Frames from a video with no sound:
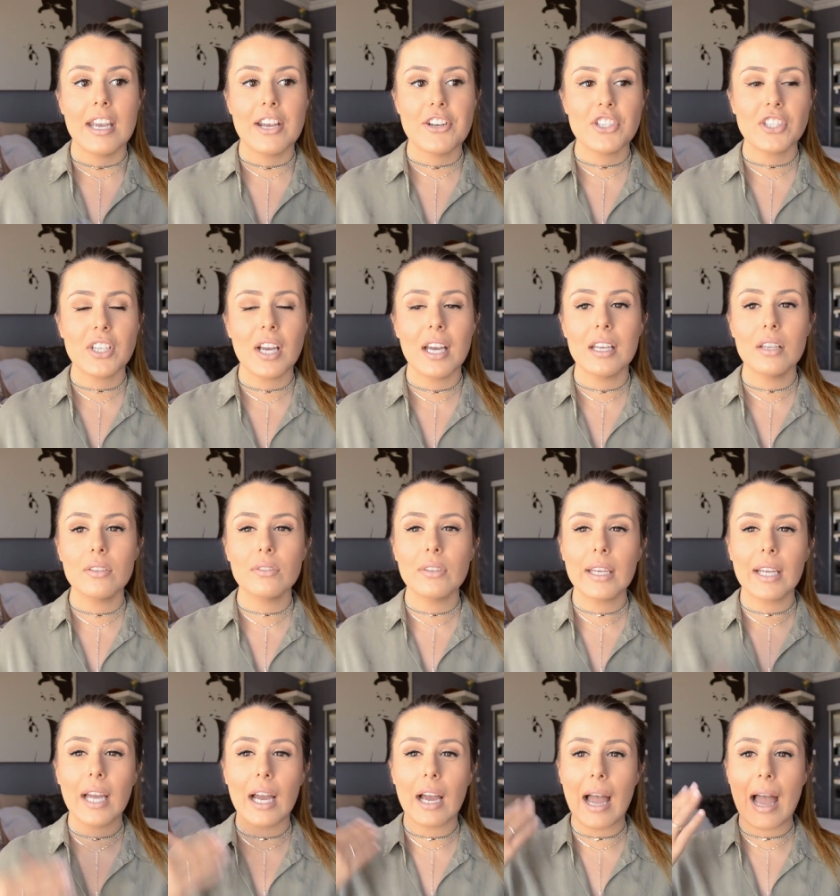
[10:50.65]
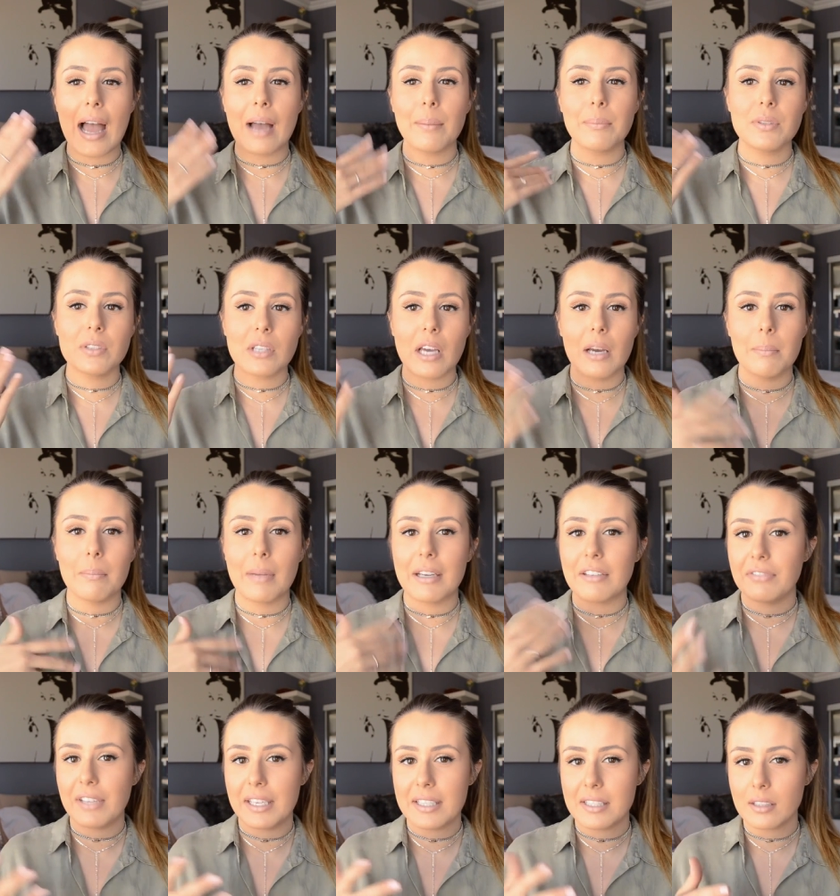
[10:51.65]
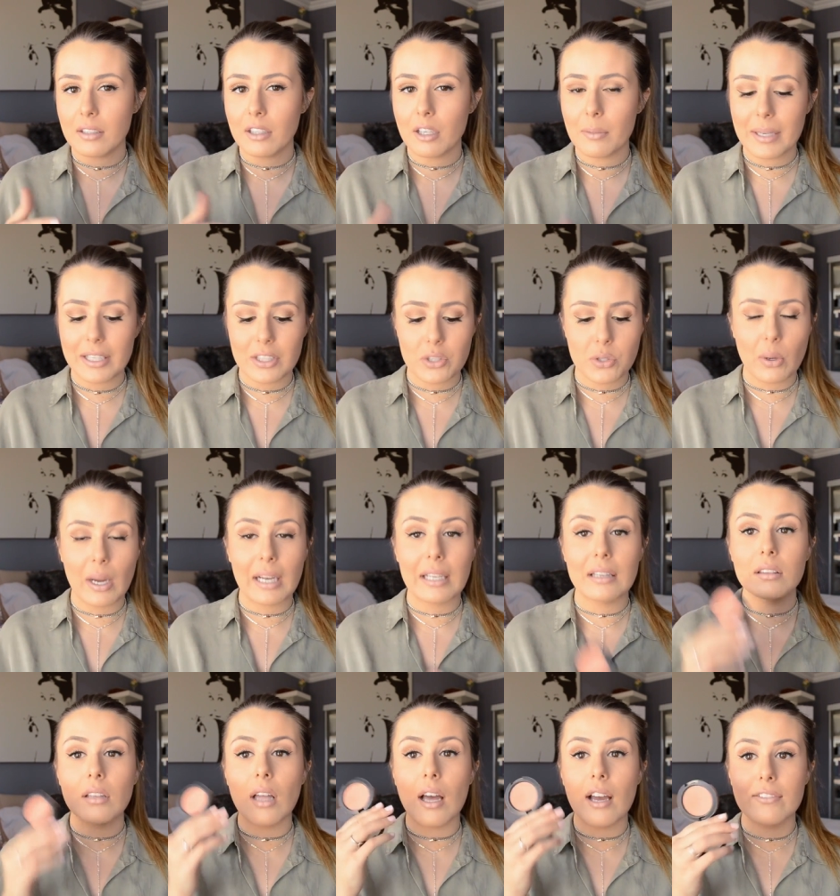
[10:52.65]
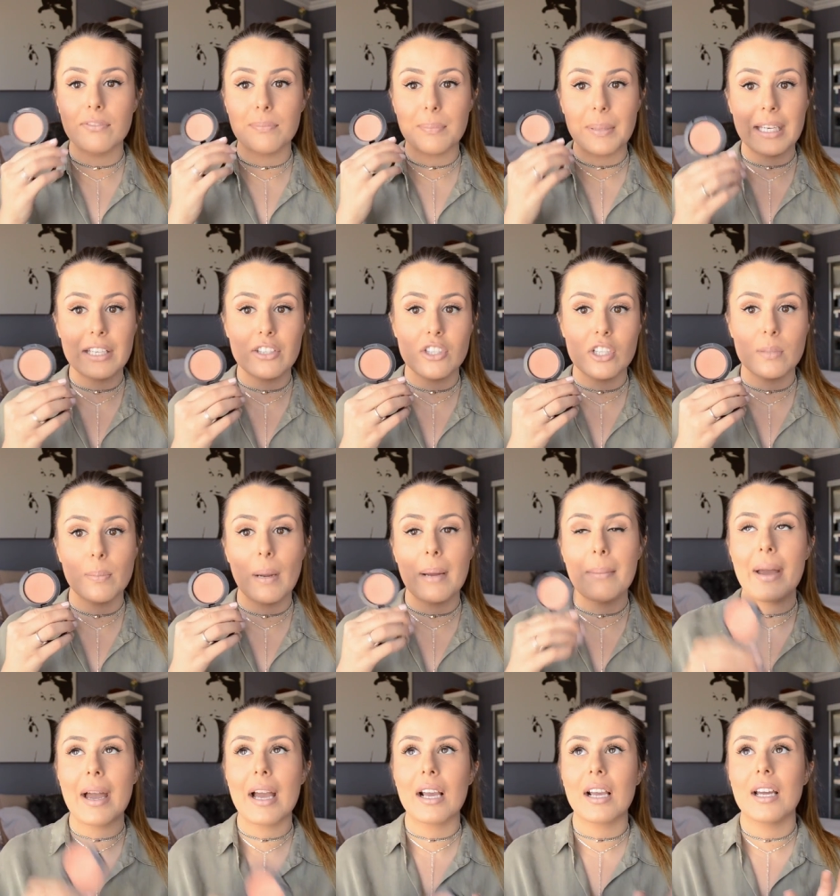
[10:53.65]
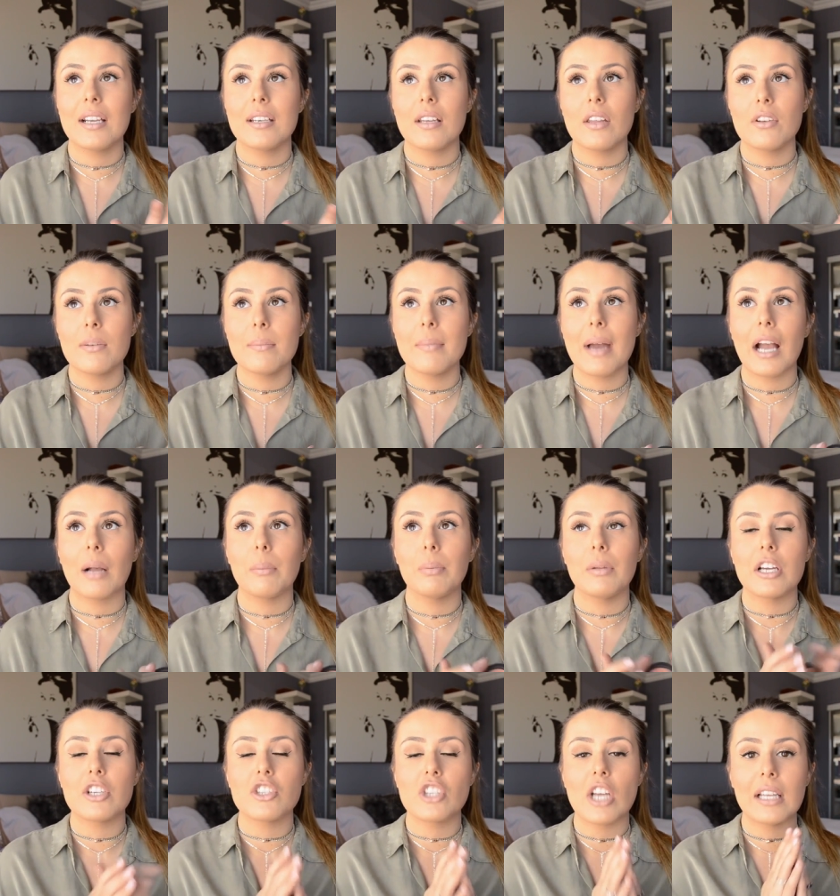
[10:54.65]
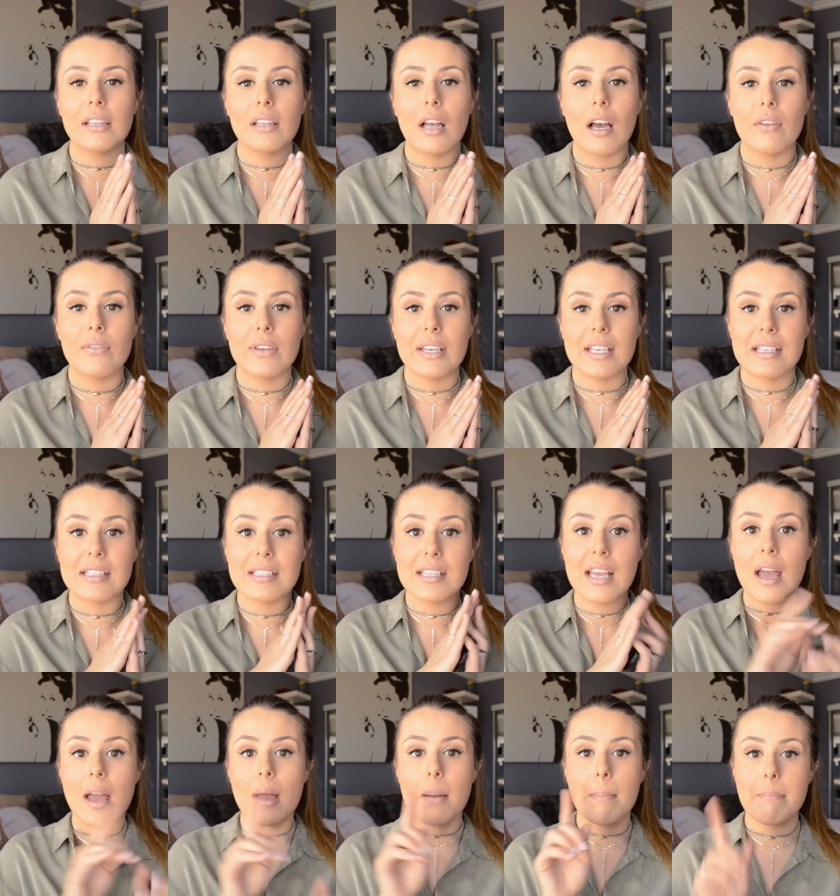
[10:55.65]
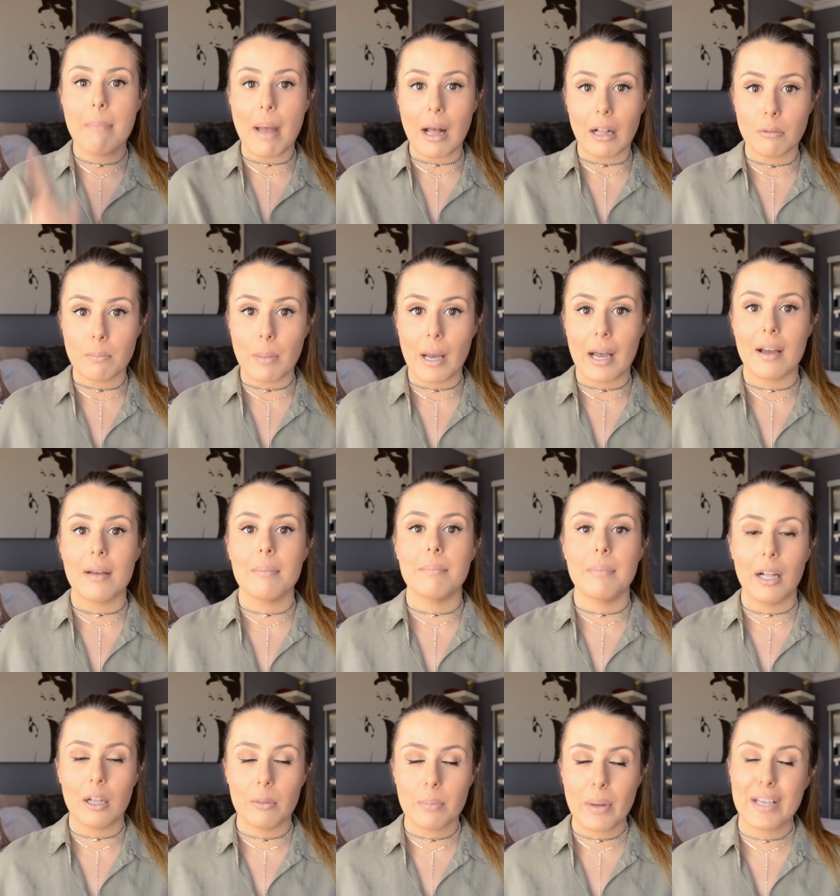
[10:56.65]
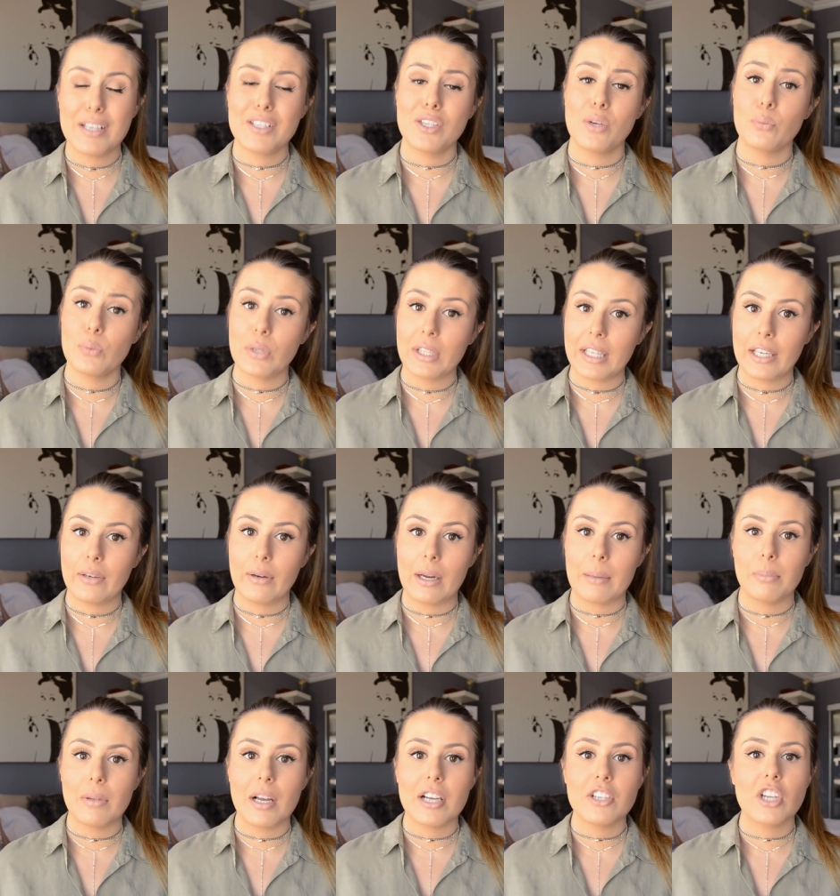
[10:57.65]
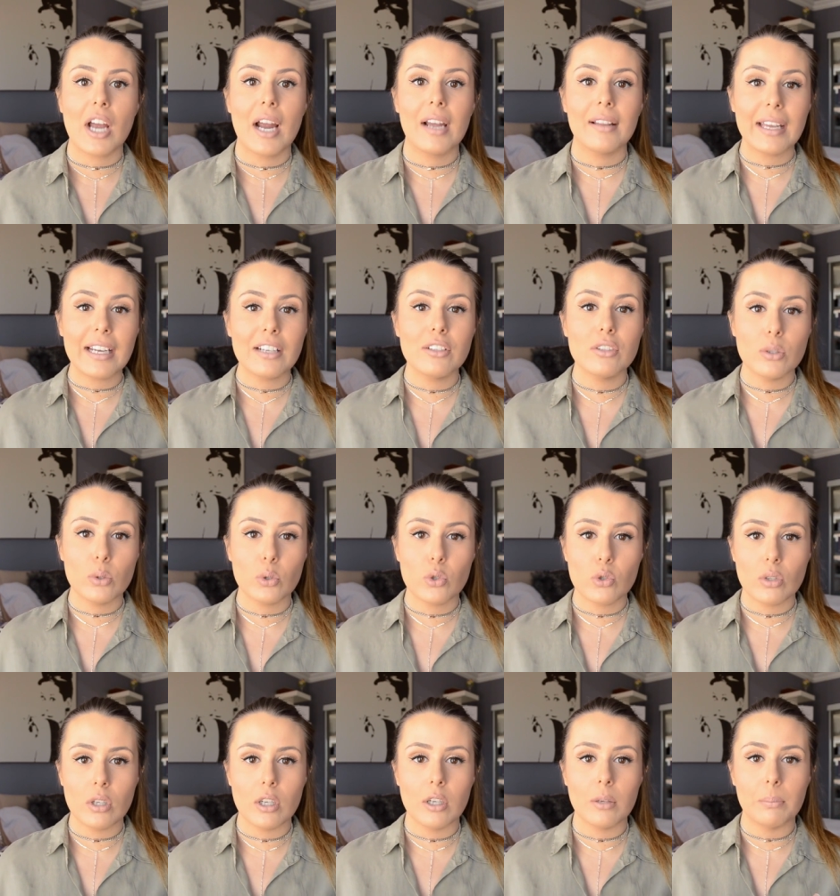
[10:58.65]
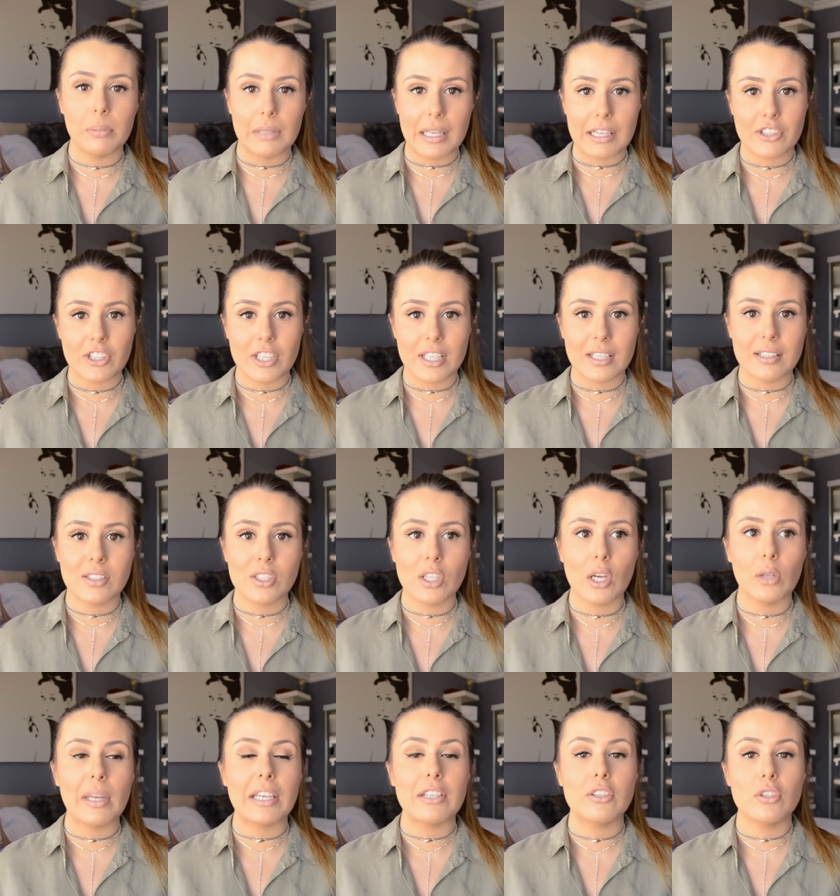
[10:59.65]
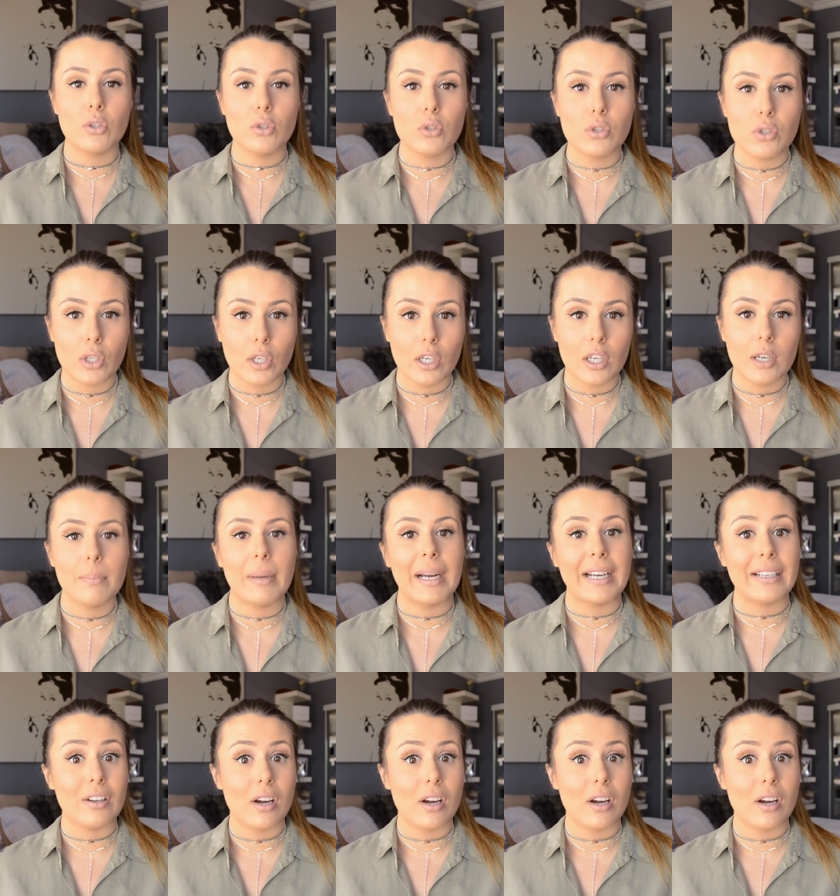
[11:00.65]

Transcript: it just kind of like amps up my face a little bit. So I love Peaches by MAC. Another MAC blush I love is Melba. Melba is a really great blush. I like neutral blushes. So like Douceur by